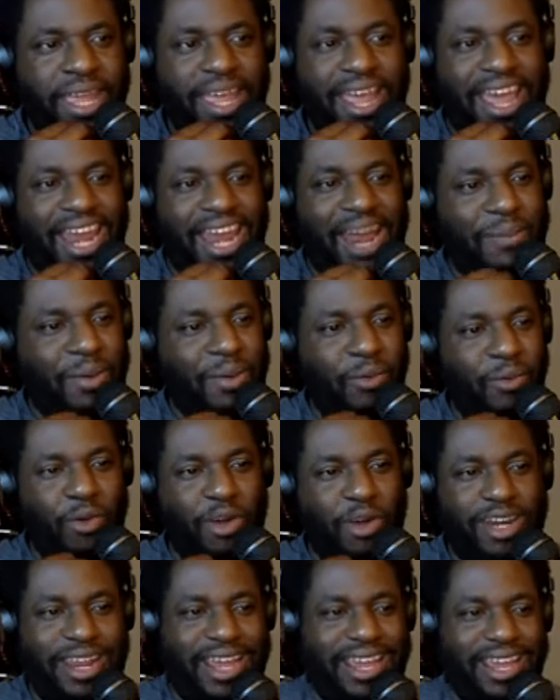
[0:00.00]
And I remember
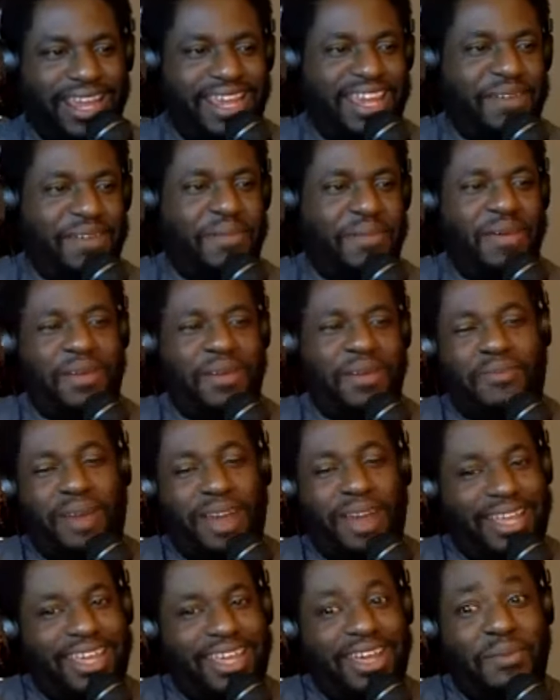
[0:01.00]
one day he hit me up. He'll
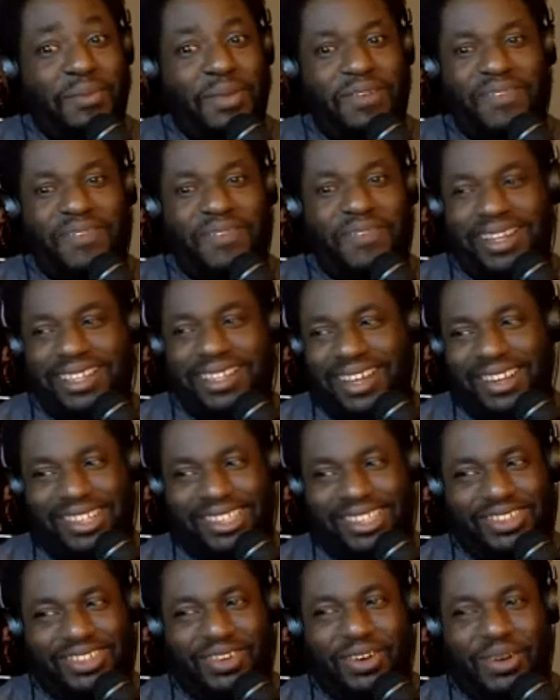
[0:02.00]
probably kill me if I tell this
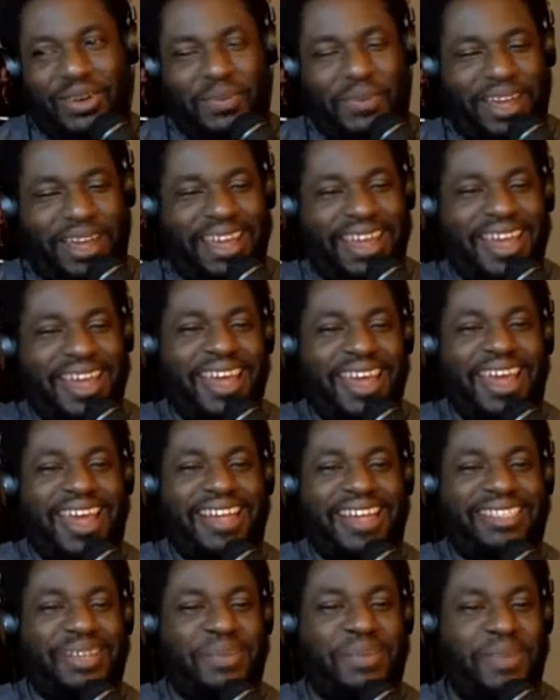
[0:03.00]
story, but he
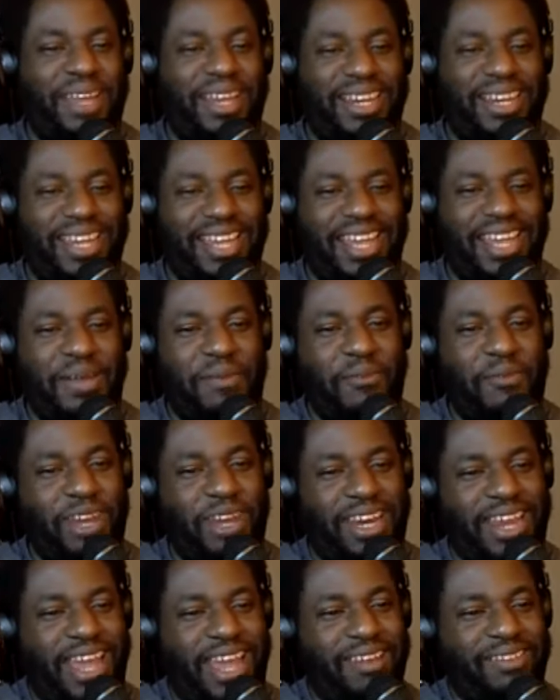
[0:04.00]
sent me a DM one
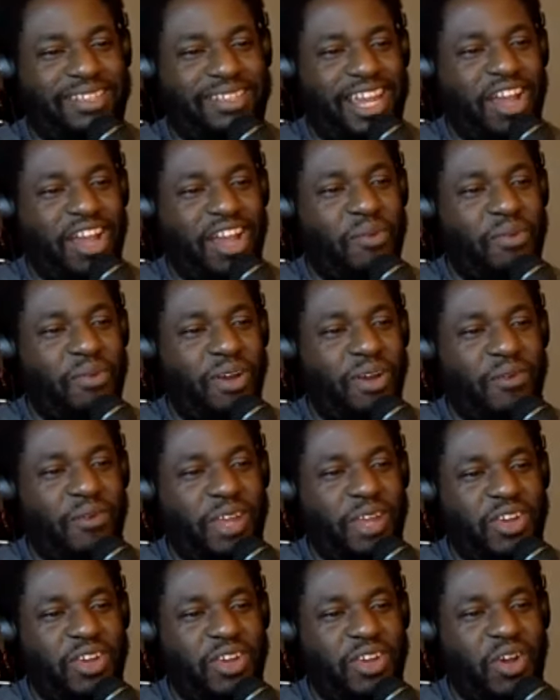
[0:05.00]
day and was like, "Yo, bro, when
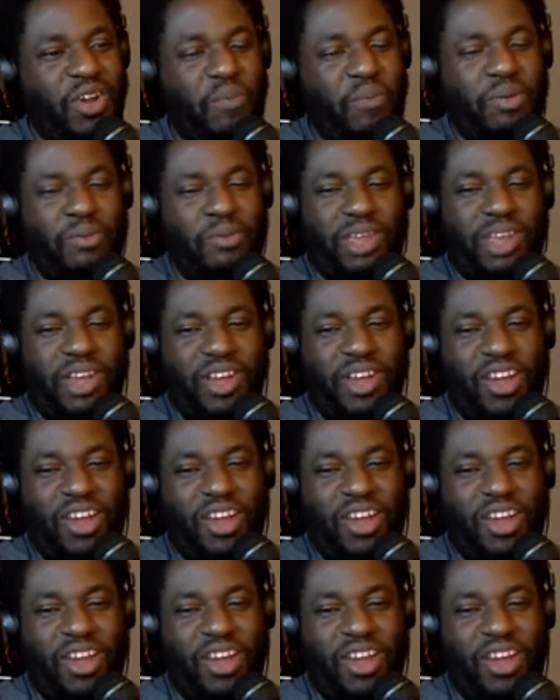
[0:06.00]
you gonna put me on?"